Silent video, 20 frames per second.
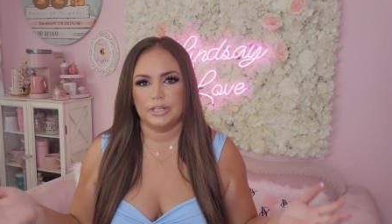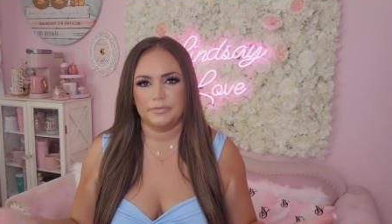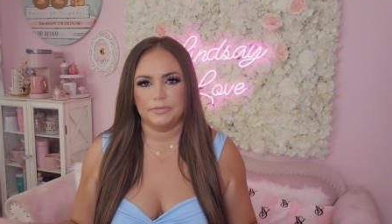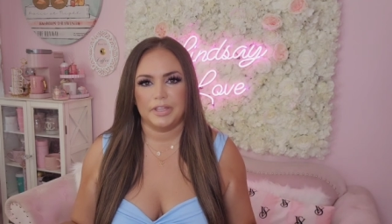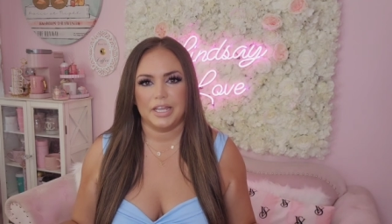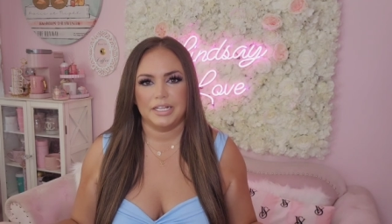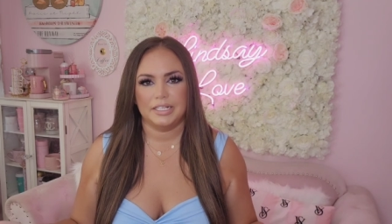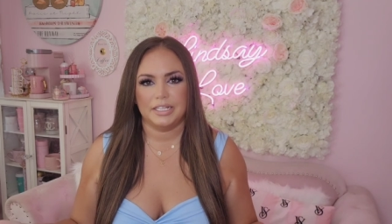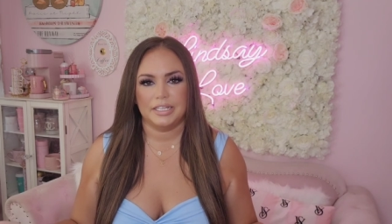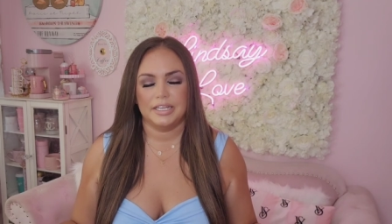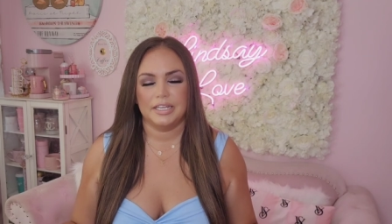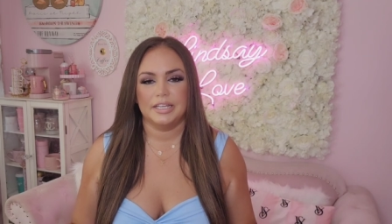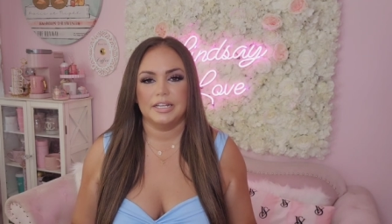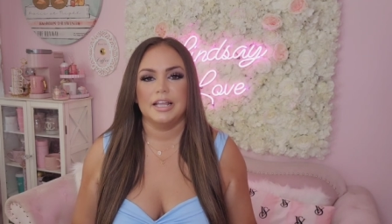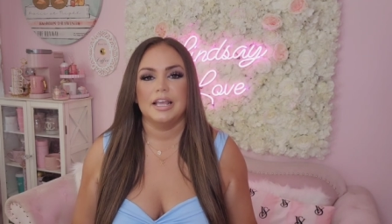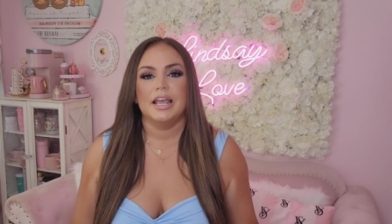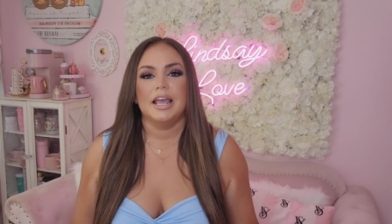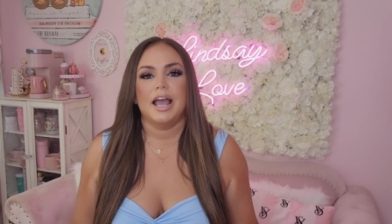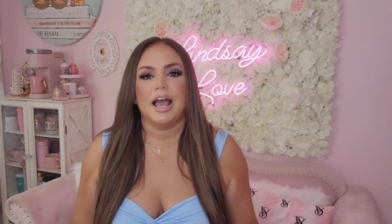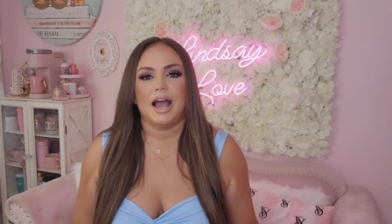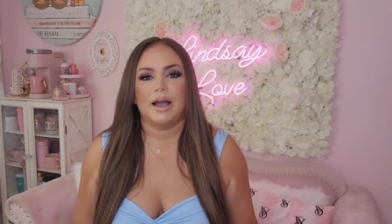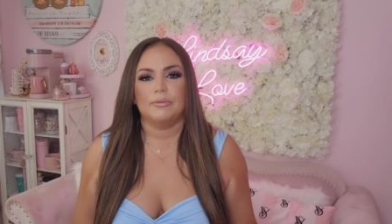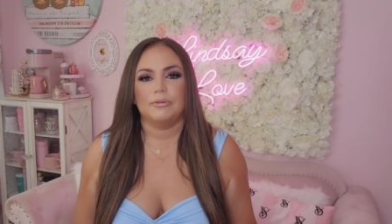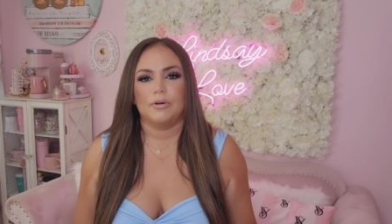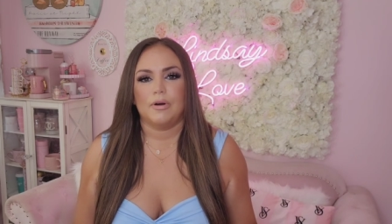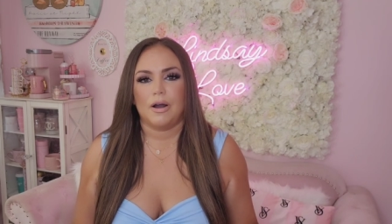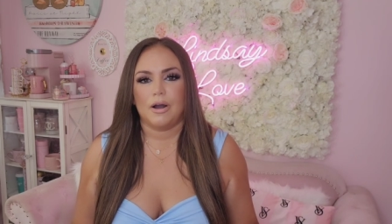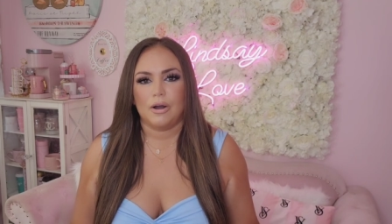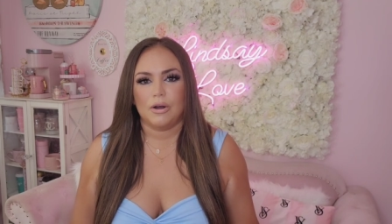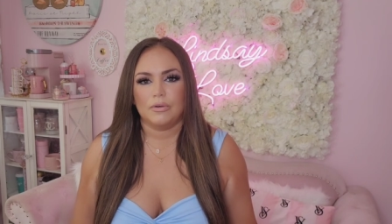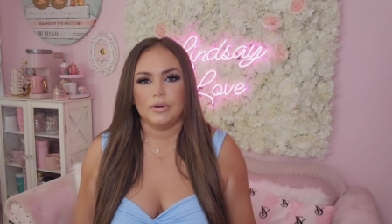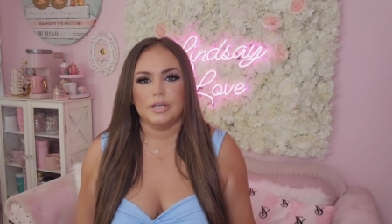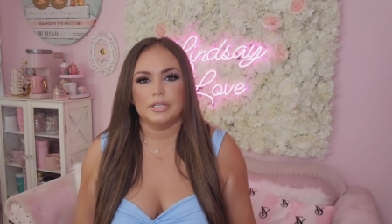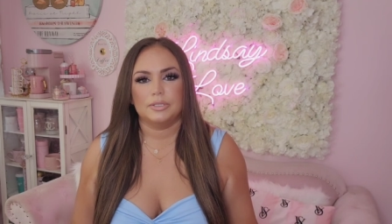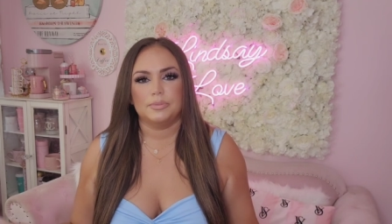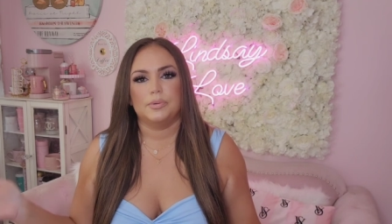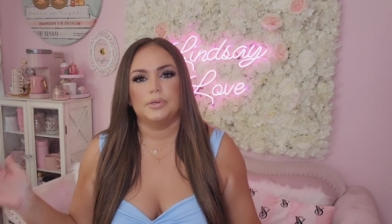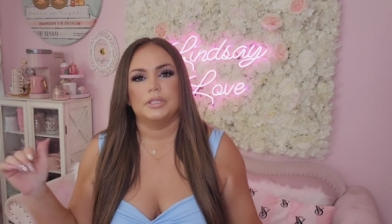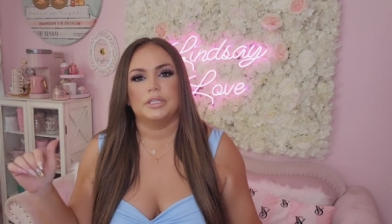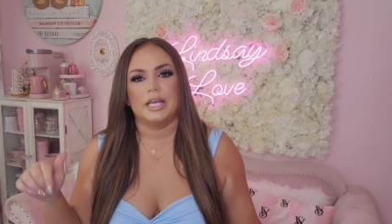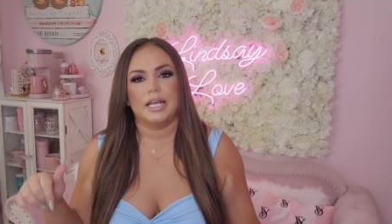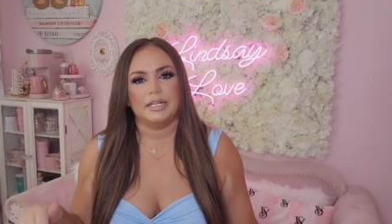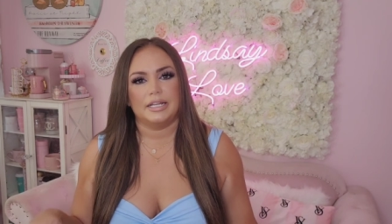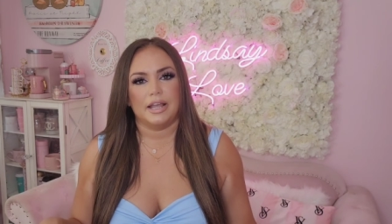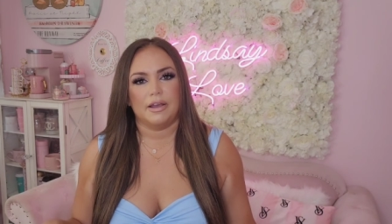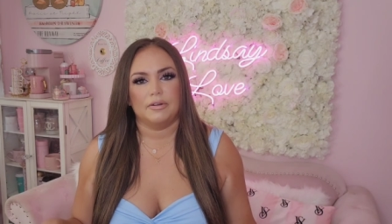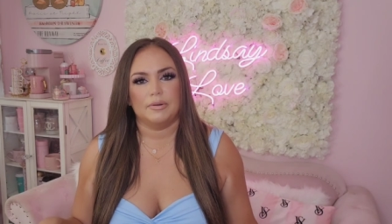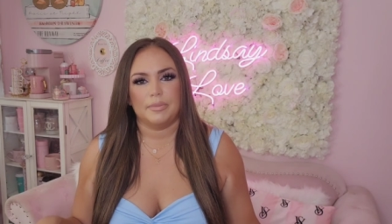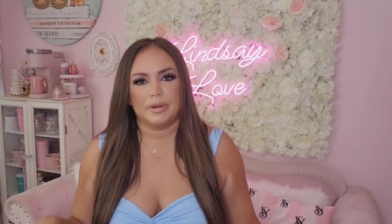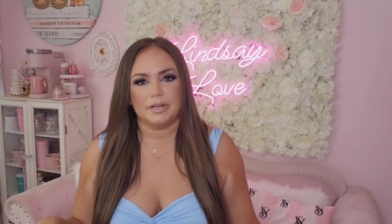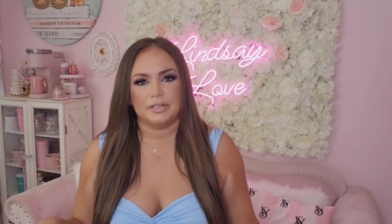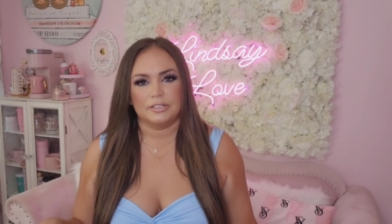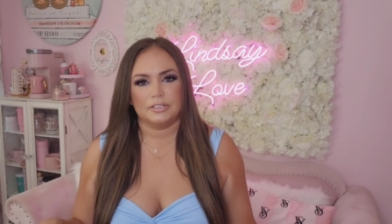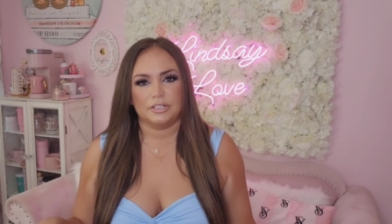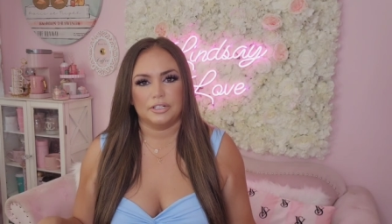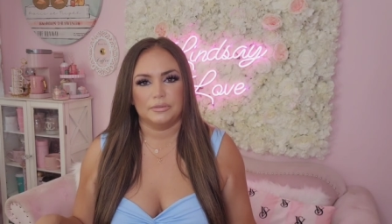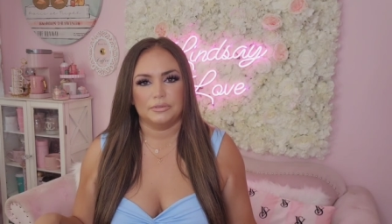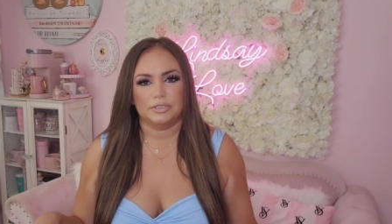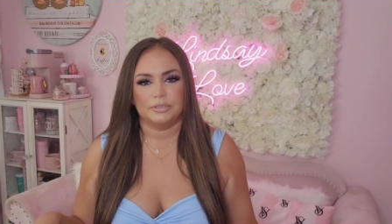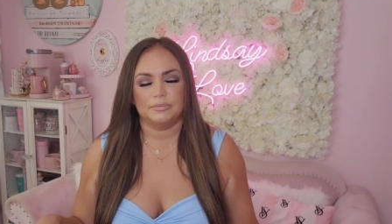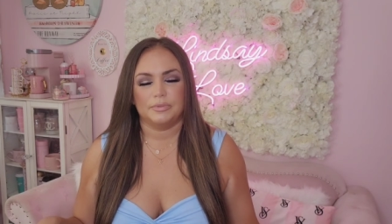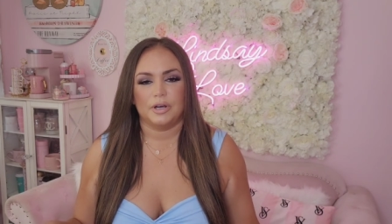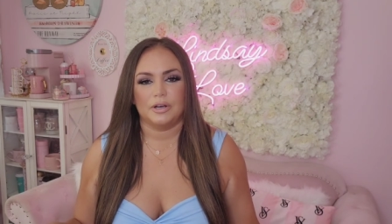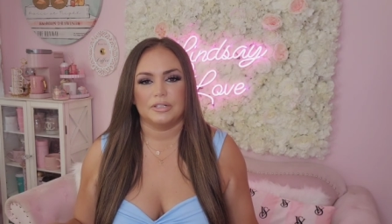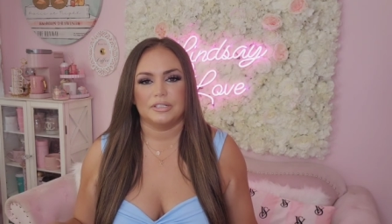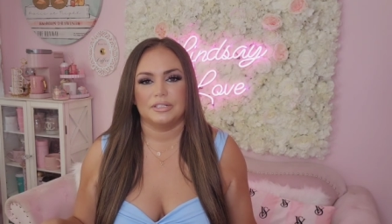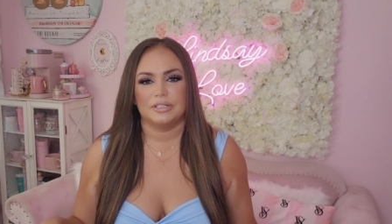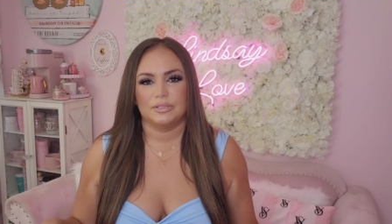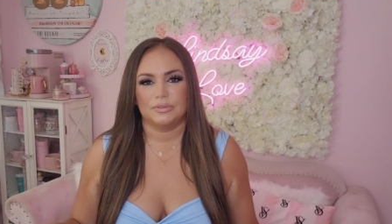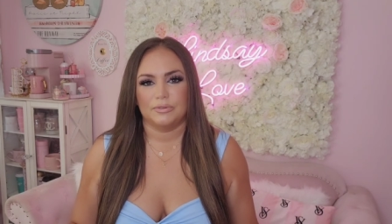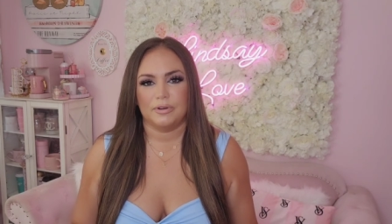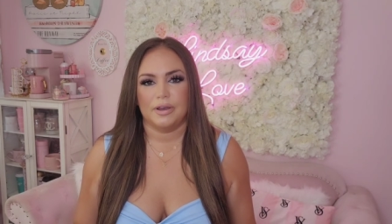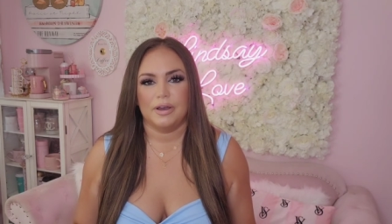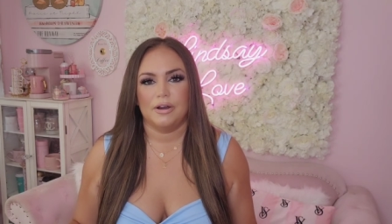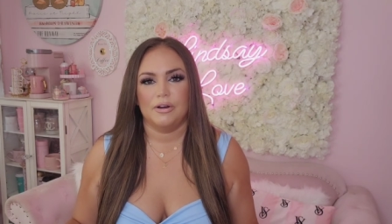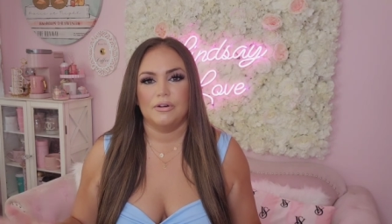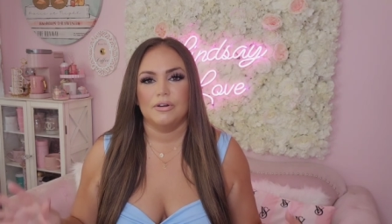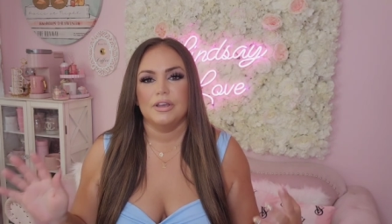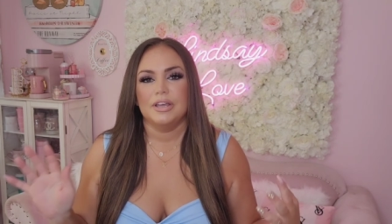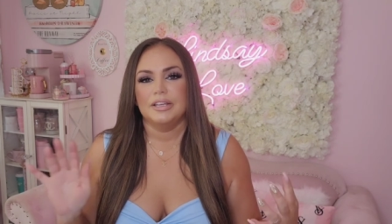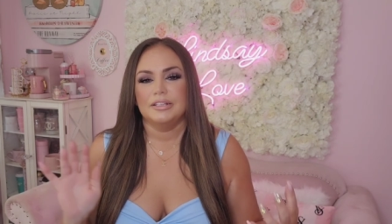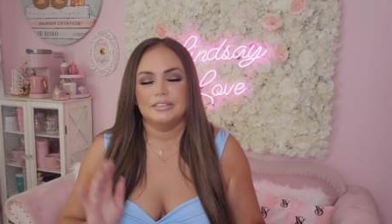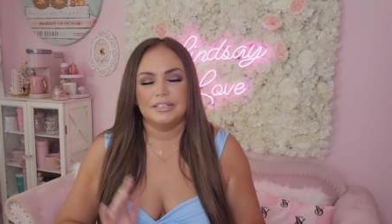if they did, I will always put that down in my description box as well.